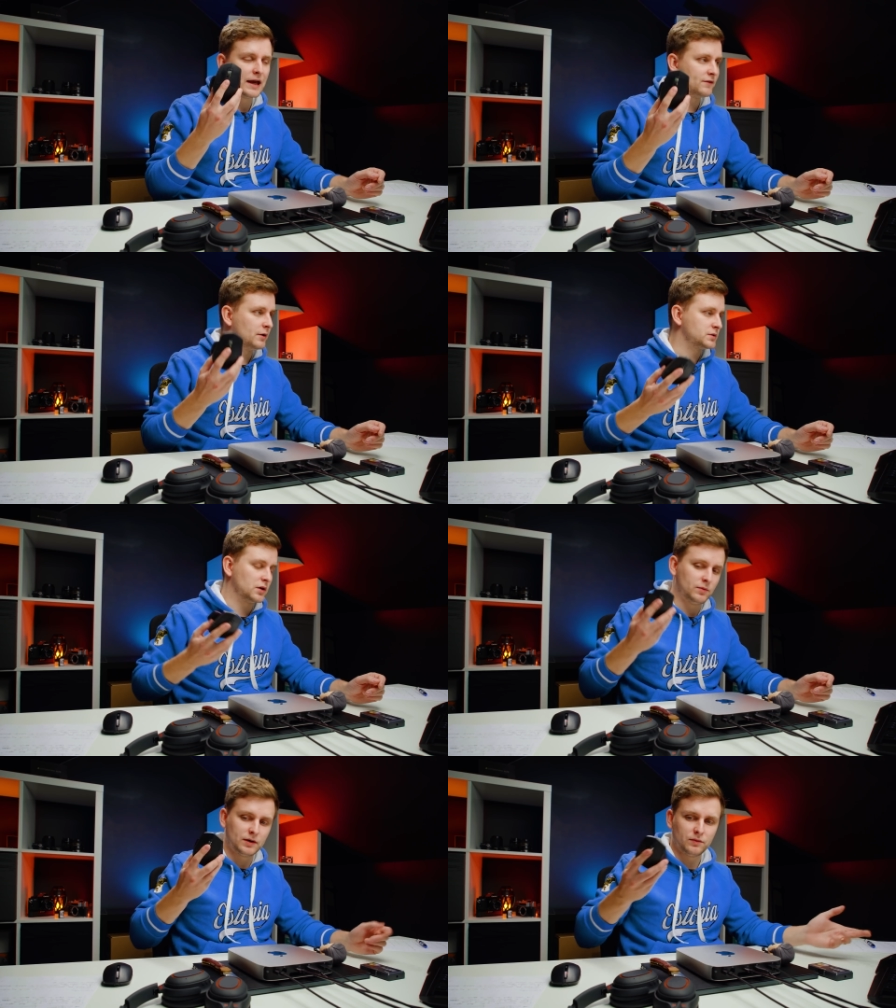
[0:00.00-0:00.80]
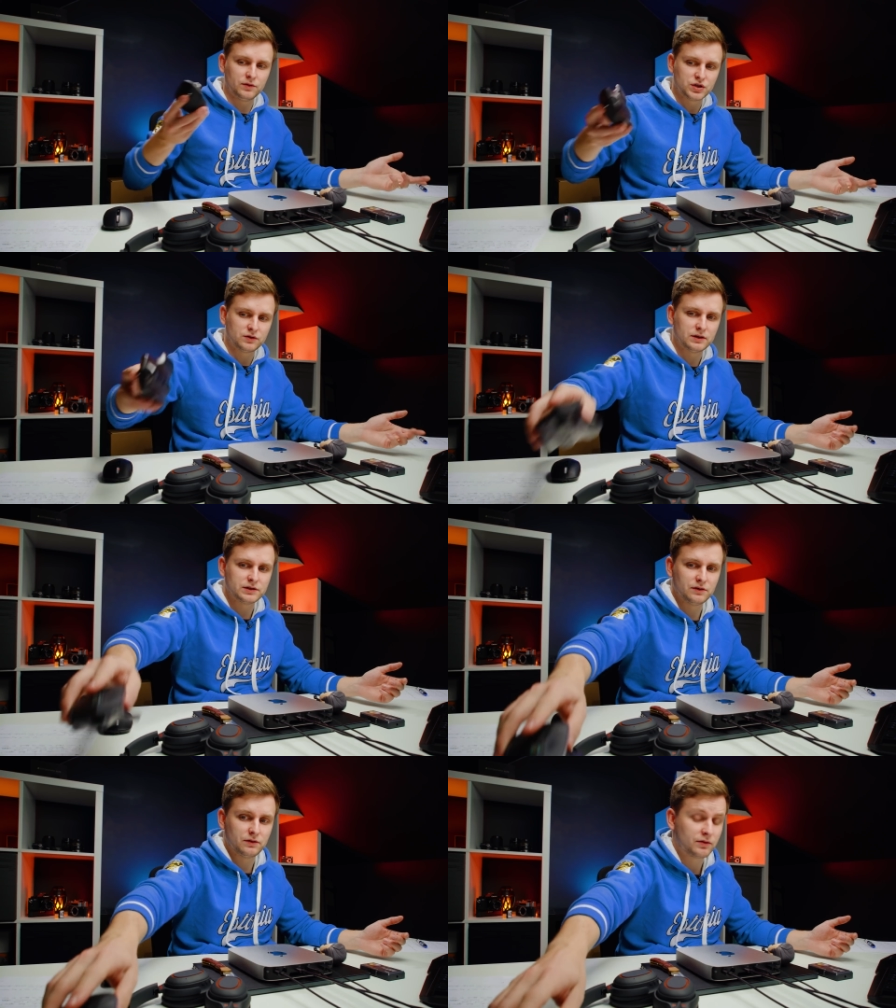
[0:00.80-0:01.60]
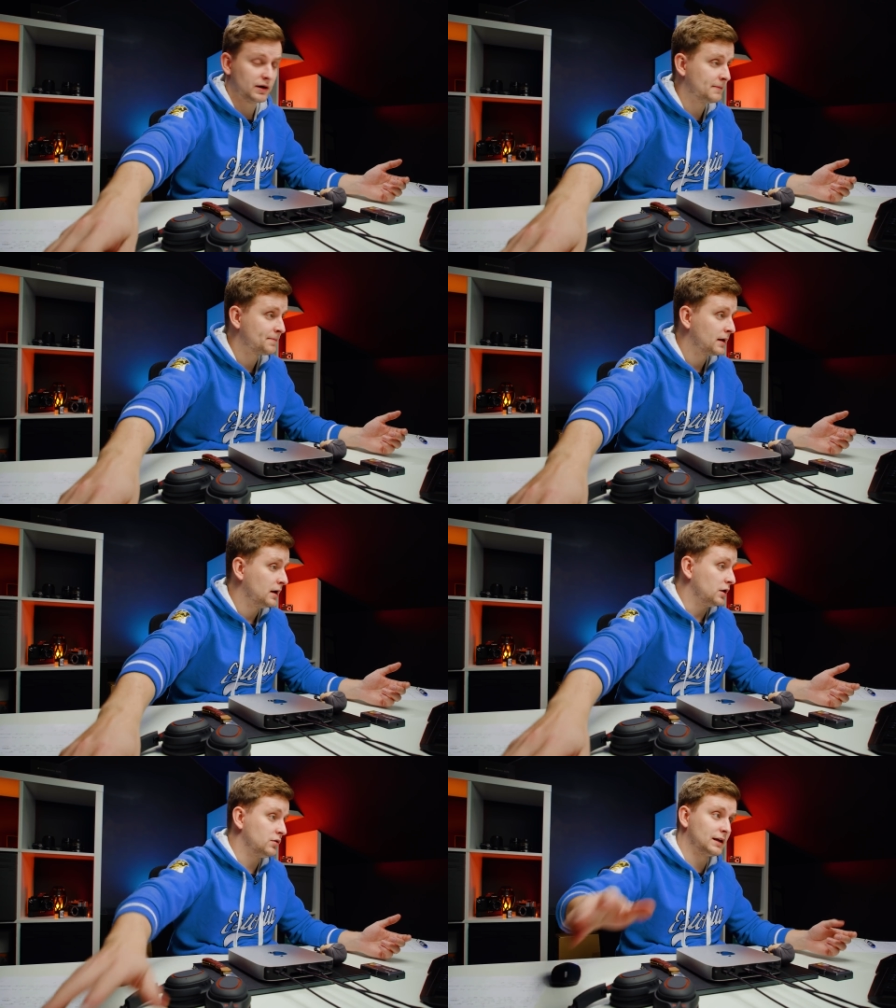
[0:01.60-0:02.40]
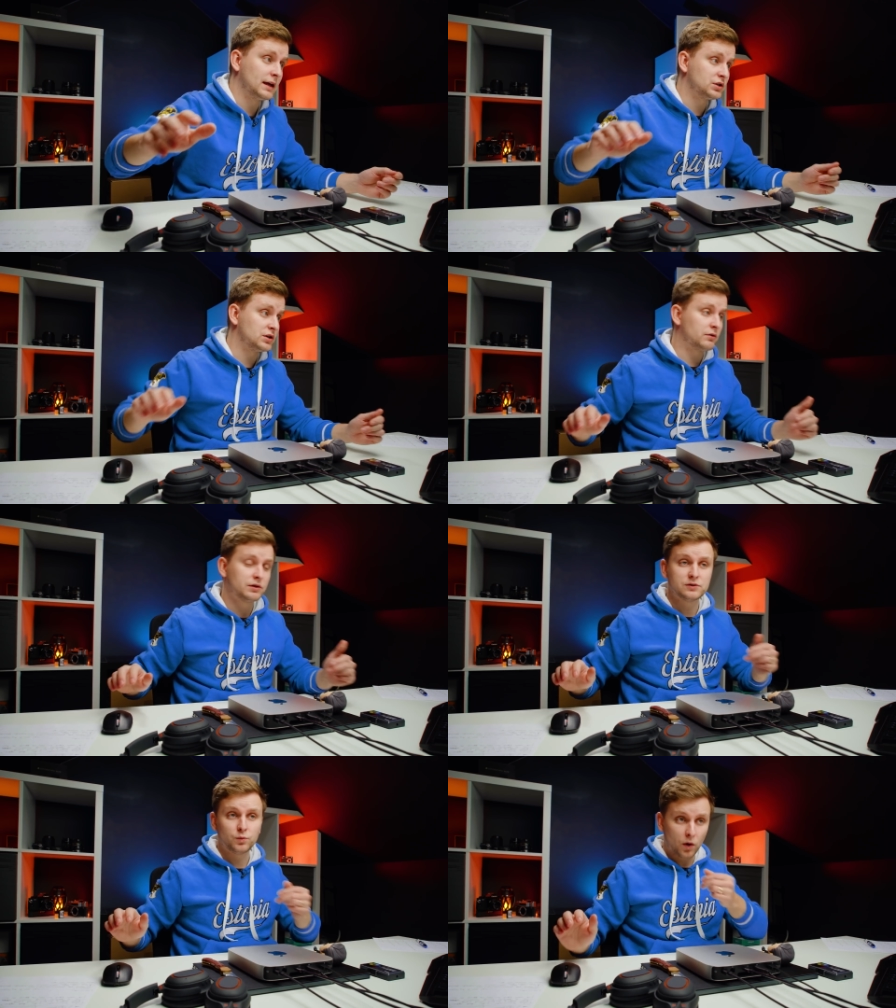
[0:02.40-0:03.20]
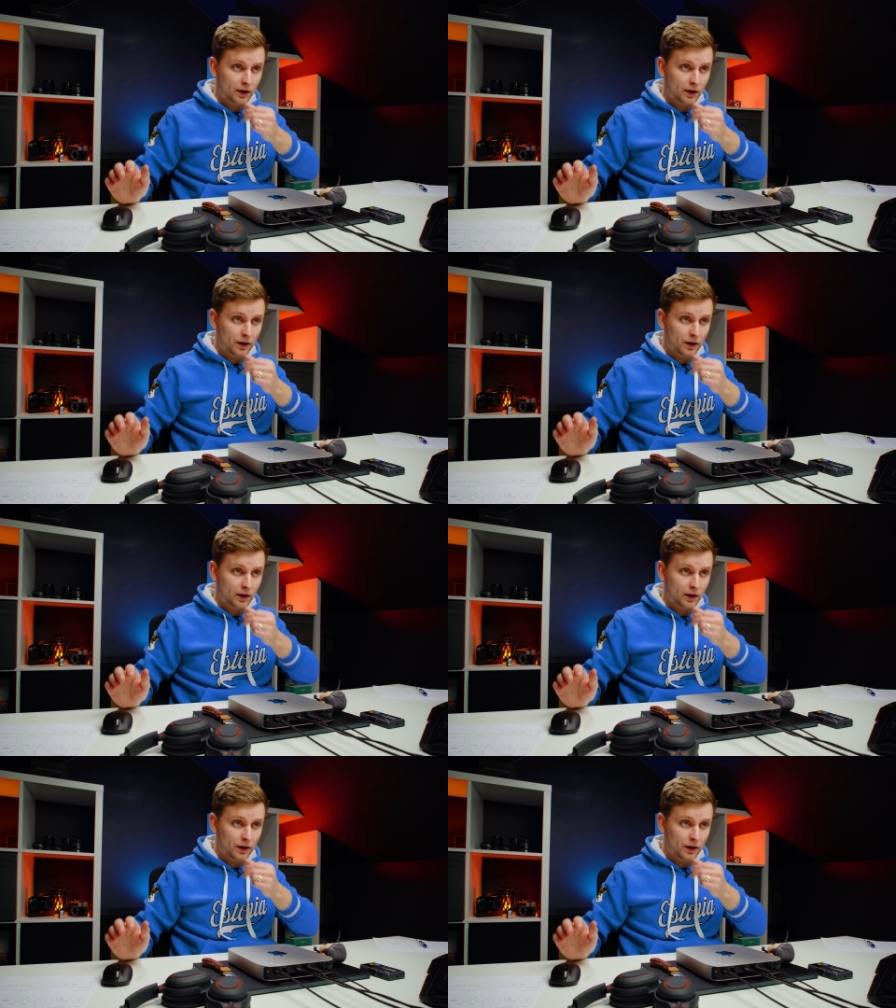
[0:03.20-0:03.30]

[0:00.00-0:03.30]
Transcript: gave up, so I went with generation 3. You can get generation